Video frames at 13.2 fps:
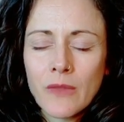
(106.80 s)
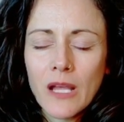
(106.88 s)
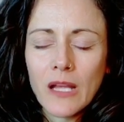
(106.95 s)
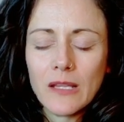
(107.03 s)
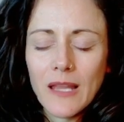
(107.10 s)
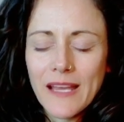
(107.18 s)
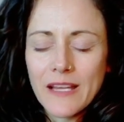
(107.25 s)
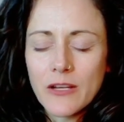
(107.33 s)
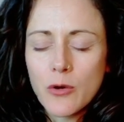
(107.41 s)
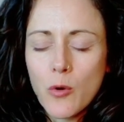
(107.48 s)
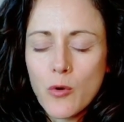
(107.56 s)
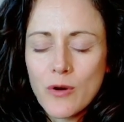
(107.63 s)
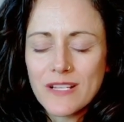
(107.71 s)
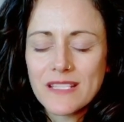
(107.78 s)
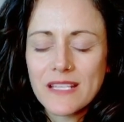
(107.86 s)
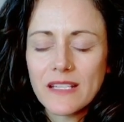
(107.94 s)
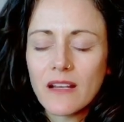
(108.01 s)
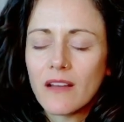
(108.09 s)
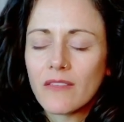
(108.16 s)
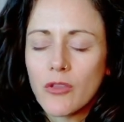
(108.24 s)
a light
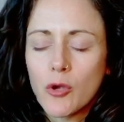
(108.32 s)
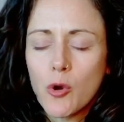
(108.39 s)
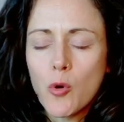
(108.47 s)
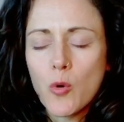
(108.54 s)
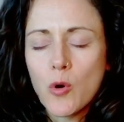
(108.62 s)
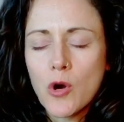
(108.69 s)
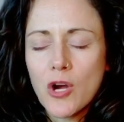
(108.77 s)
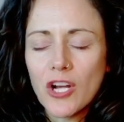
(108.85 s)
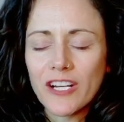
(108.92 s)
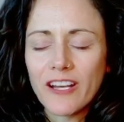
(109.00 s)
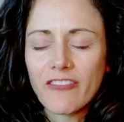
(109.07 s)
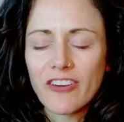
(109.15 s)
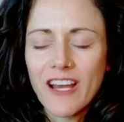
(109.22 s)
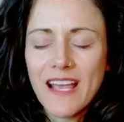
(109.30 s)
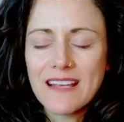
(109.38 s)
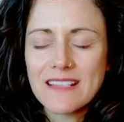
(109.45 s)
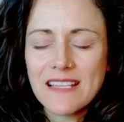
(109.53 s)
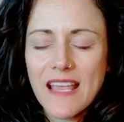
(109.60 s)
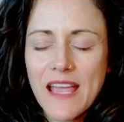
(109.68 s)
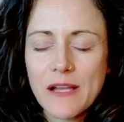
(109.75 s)
corset of the core on every
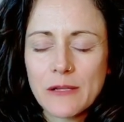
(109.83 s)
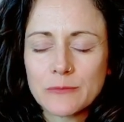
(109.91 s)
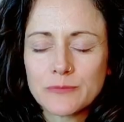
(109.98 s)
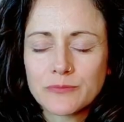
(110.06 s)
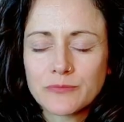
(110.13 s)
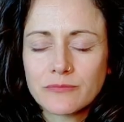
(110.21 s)
exhale.